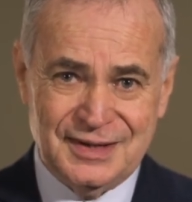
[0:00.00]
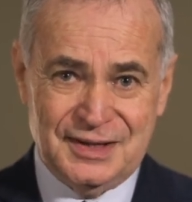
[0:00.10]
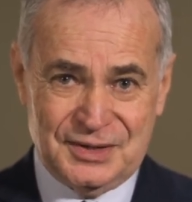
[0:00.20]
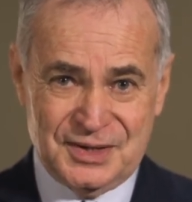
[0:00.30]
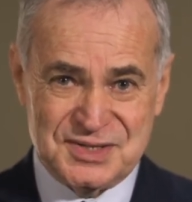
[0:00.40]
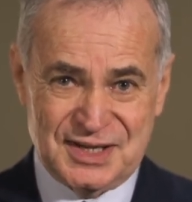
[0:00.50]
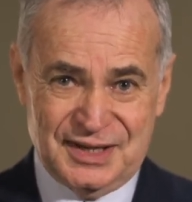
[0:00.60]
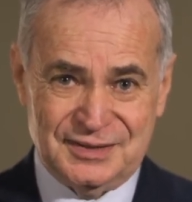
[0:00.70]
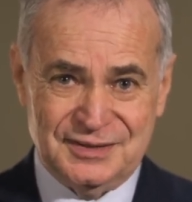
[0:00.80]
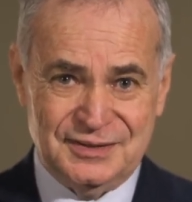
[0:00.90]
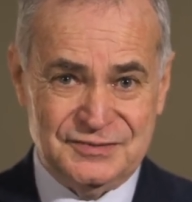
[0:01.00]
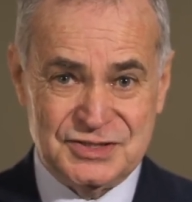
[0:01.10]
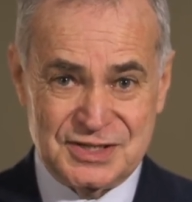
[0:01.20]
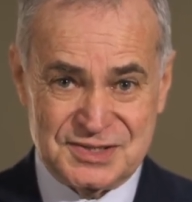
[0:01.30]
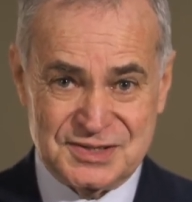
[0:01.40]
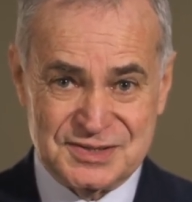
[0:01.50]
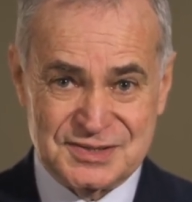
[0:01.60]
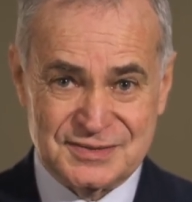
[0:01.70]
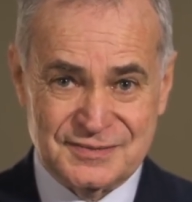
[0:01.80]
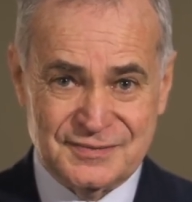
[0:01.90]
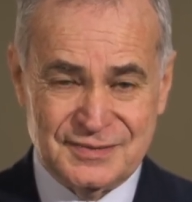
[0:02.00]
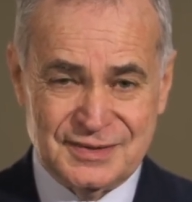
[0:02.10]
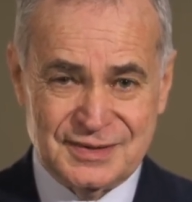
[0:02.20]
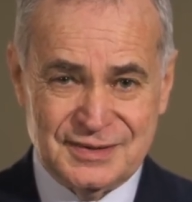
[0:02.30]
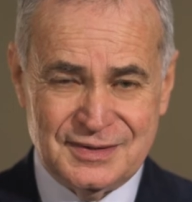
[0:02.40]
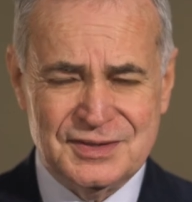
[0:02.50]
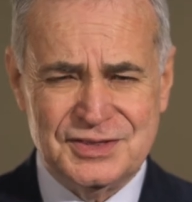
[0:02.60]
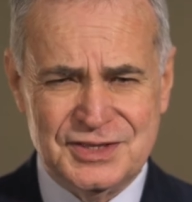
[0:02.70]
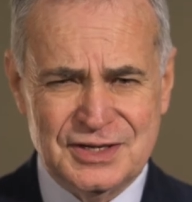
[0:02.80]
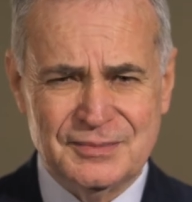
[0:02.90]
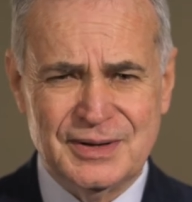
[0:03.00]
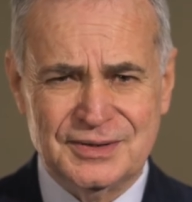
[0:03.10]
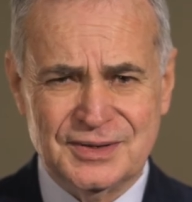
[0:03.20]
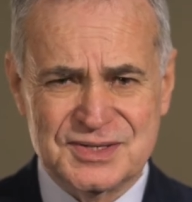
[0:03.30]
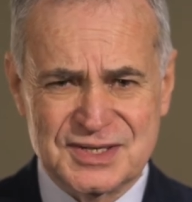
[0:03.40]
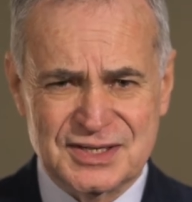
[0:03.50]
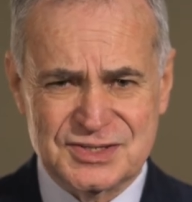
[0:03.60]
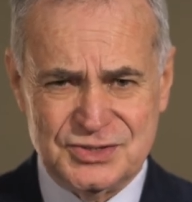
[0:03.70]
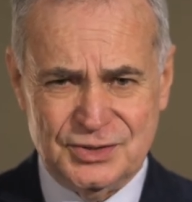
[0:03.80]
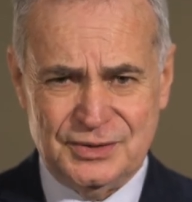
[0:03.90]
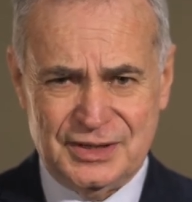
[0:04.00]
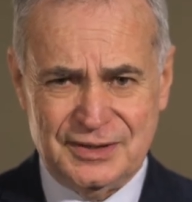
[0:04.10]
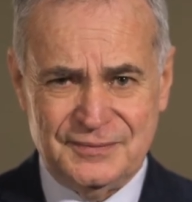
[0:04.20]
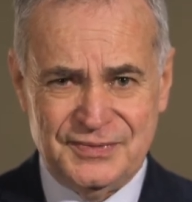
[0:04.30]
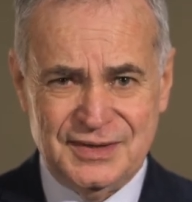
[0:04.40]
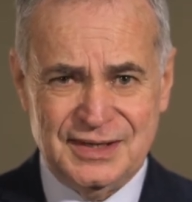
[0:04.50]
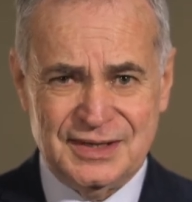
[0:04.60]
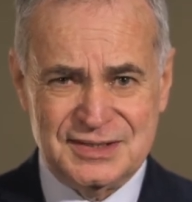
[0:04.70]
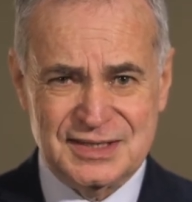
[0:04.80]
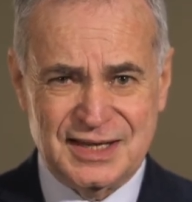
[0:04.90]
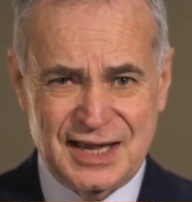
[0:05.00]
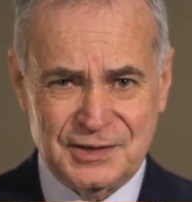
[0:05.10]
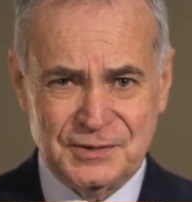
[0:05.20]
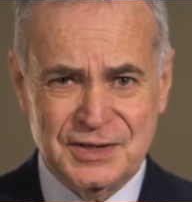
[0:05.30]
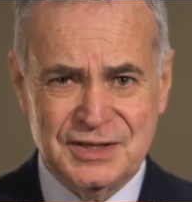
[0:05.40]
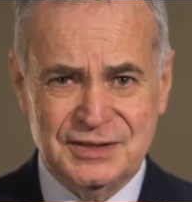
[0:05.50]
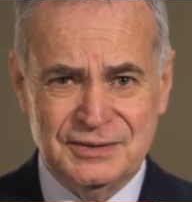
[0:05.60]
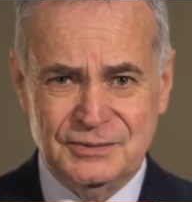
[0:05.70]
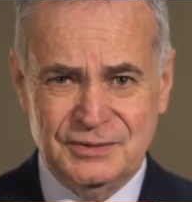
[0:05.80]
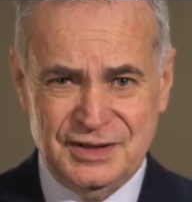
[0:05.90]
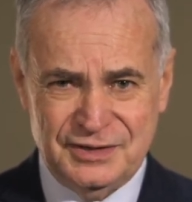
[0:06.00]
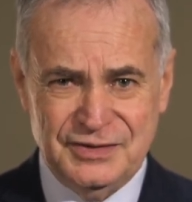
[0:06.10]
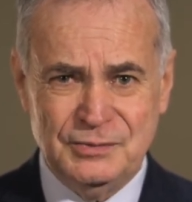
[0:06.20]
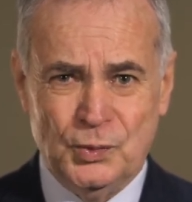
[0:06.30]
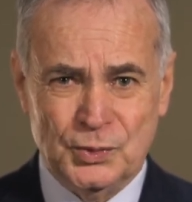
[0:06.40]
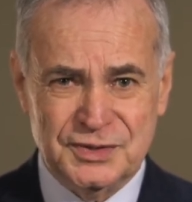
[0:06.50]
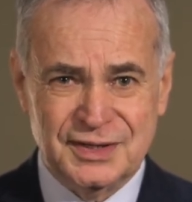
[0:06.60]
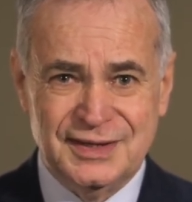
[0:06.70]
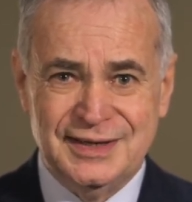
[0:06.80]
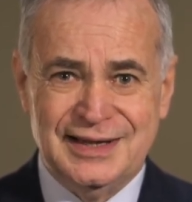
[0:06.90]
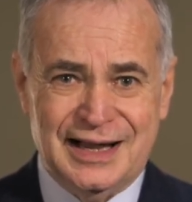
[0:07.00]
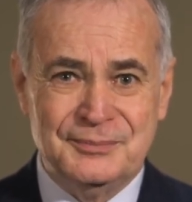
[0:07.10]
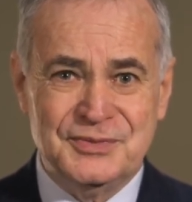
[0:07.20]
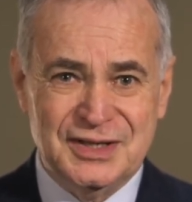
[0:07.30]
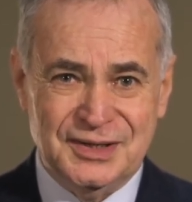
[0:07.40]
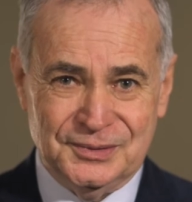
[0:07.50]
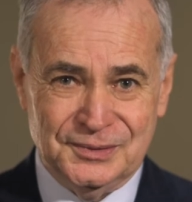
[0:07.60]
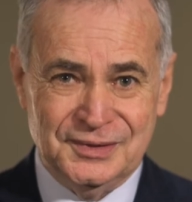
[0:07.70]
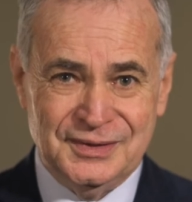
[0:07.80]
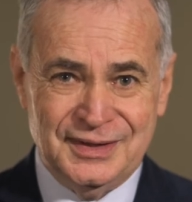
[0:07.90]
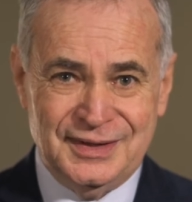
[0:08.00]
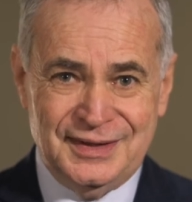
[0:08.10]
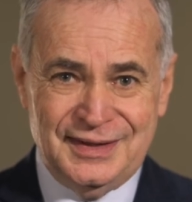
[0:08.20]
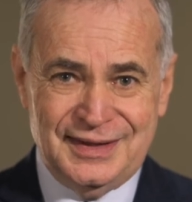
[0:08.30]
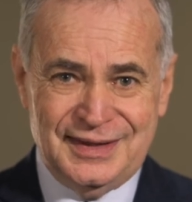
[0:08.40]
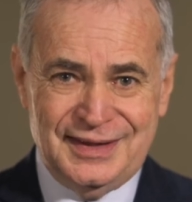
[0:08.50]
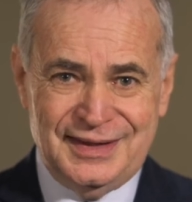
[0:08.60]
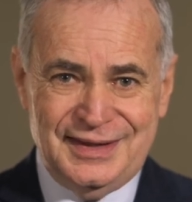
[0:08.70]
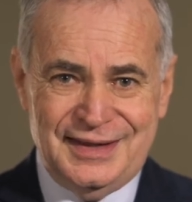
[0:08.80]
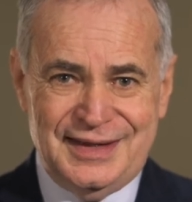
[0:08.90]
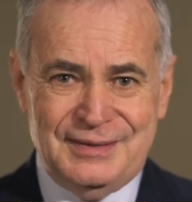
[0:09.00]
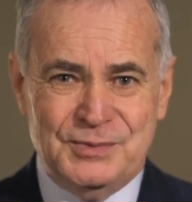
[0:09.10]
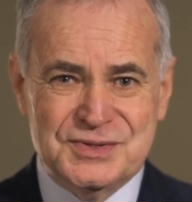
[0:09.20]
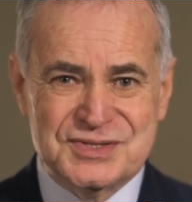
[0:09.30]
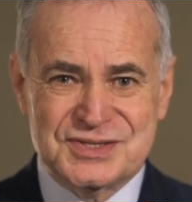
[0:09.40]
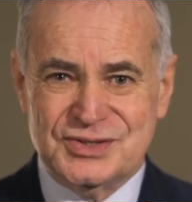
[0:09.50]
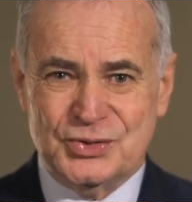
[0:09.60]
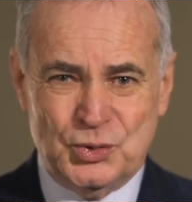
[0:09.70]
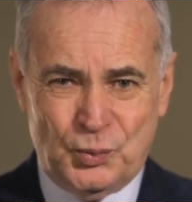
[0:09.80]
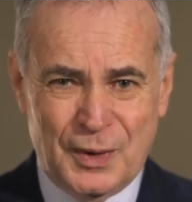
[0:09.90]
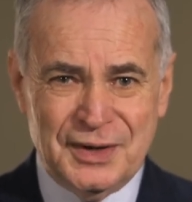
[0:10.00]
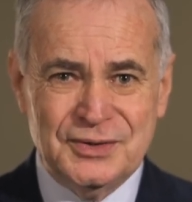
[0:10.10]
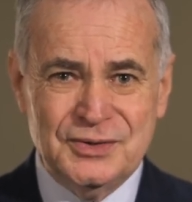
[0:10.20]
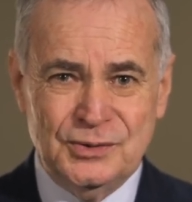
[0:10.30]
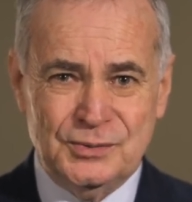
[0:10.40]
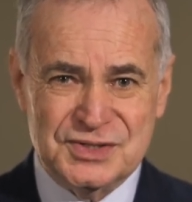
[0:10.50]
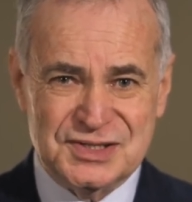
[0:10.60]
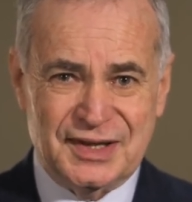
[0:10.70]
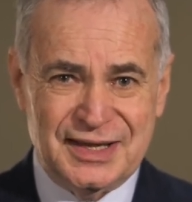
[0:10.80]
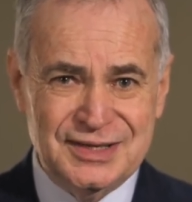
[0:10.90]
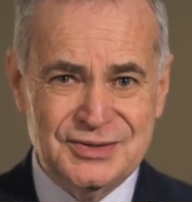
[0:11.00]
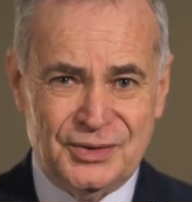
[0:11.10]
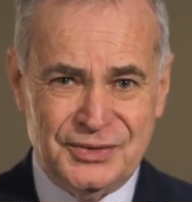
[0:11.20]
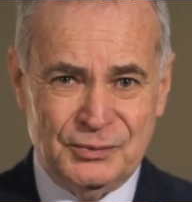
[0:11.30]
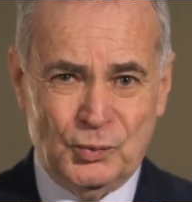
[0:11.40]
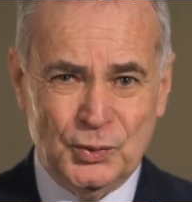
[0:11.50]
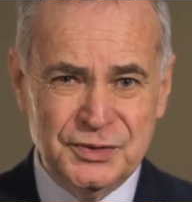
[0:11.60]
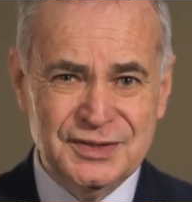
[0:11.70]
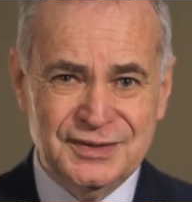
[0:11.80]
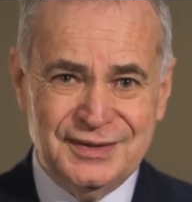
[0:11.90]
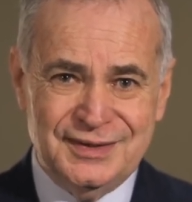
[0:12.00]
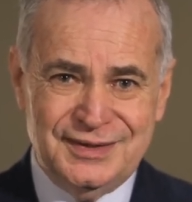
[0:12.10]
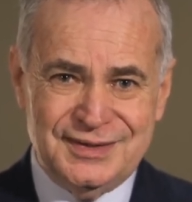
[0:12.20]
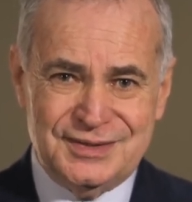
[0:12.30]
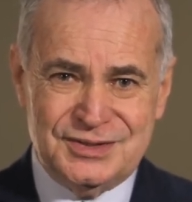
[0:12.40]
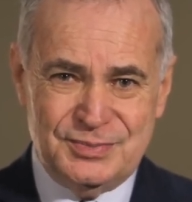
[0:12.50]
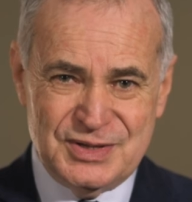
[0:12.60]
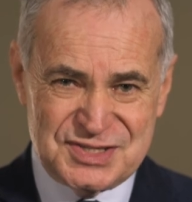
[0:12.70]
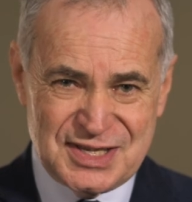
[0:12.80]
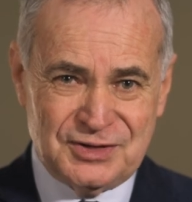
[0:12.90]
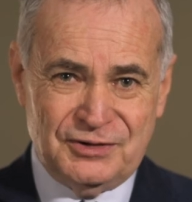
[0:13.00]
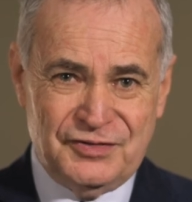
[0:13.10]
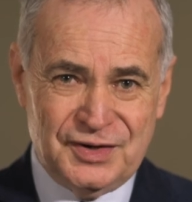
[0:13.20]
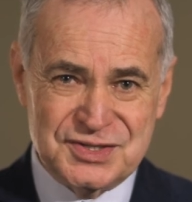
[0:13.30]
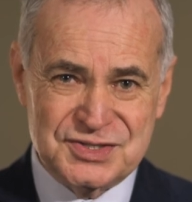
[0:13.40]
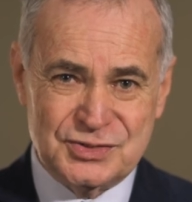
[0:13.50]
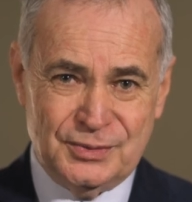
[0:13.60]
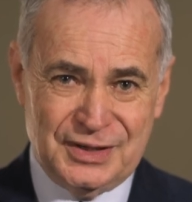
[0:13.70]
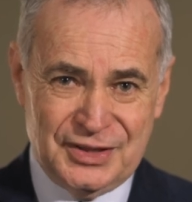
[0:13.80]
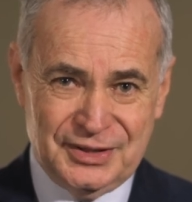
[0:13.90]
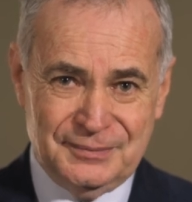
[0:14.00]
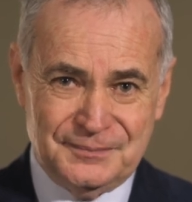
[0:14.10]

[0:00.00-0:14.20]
and Isaac of Jesus. Think about Isaac's journey. He had to carry the heavy wood up the hill. He was the one who was laid on the wood to be sacrificed to another.